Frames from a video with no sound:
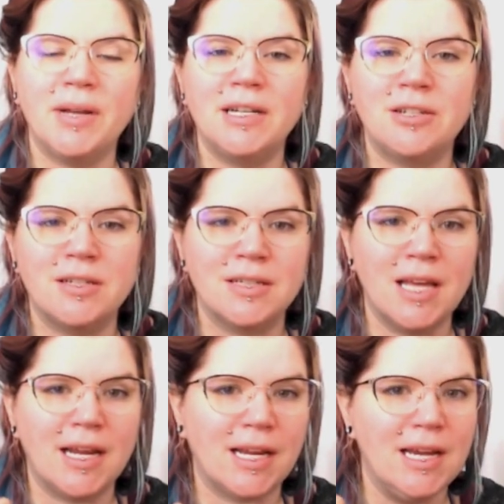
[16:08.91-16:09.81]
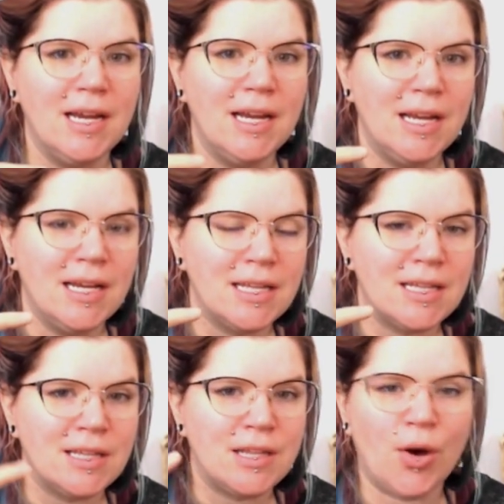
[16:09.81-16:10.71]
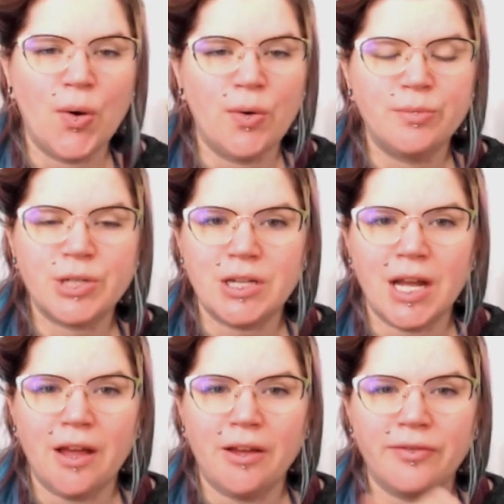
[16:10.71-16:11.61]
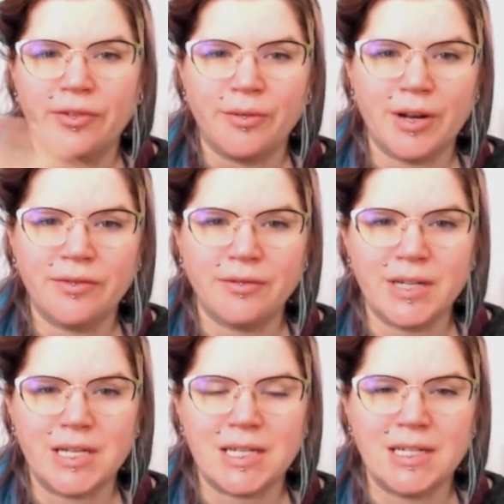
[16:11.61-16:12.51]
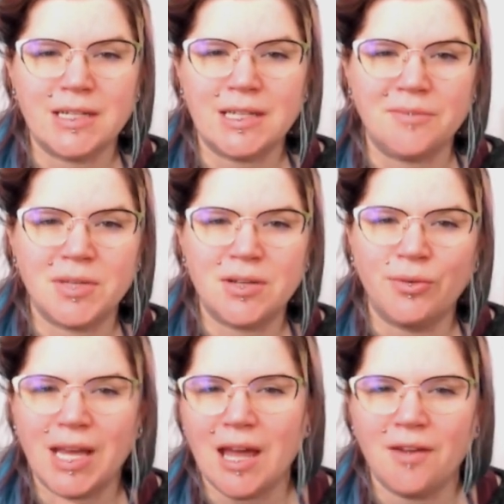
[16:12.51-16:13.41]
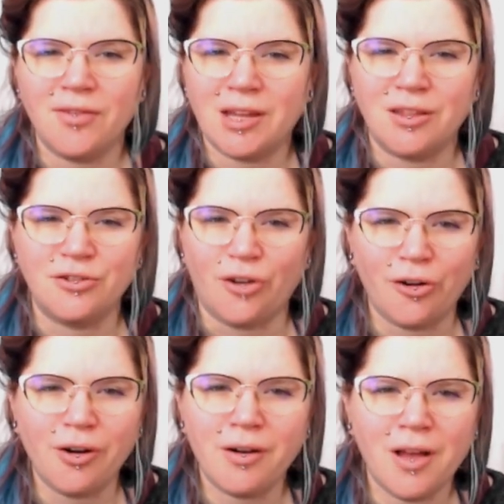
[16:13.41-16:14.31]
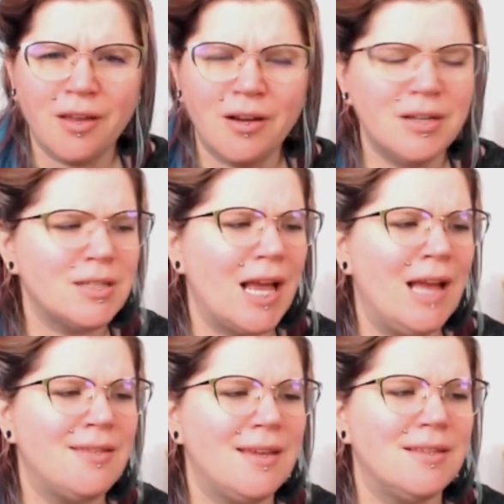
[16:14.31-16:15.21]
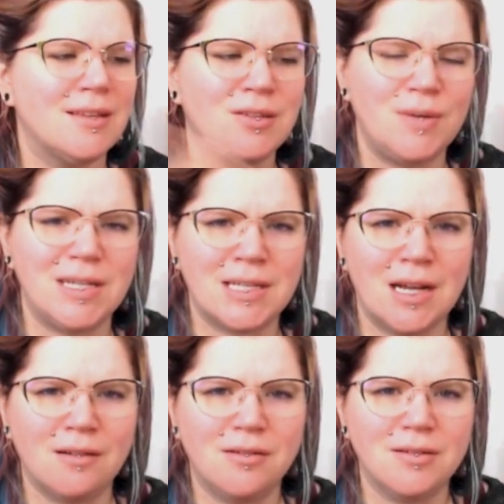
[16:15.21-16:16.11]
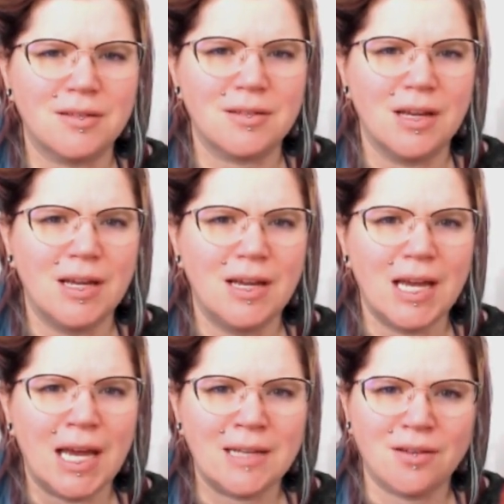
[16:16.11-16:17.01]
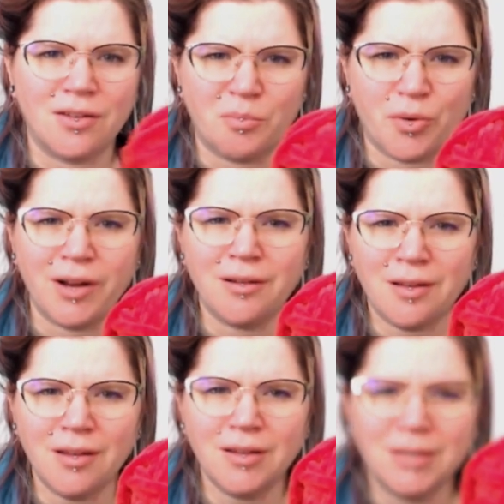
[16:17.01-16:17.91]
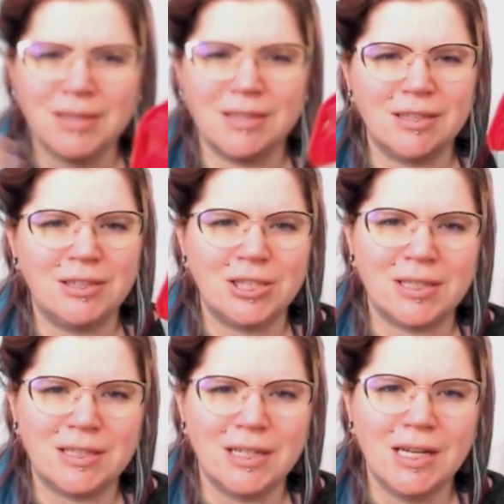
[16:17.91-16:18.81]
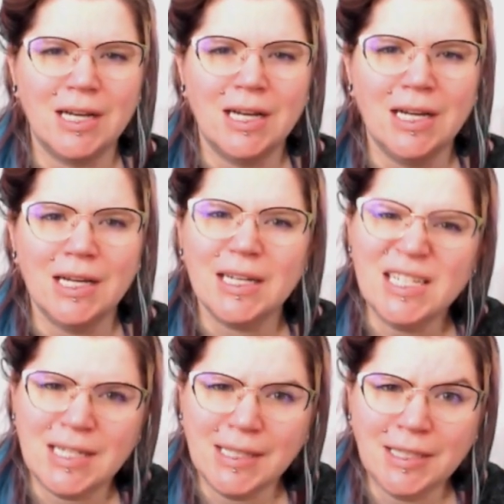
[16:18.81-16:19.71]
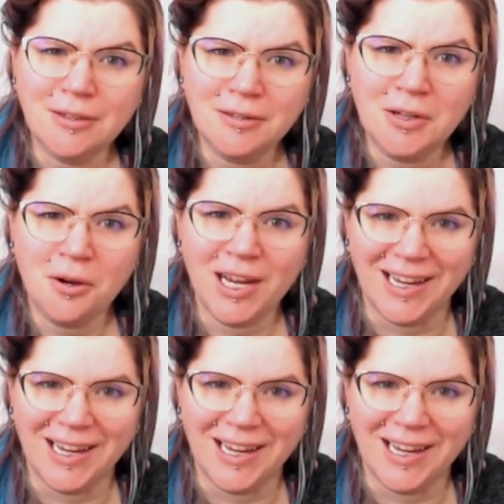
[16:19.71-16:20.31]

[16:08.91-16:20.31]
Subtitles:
But it's just like the Home Chanel, for whatever reason, seems to only have like the darker colors. And then the Sweet Snuggles has all the brighter colors. And it's a little annoying.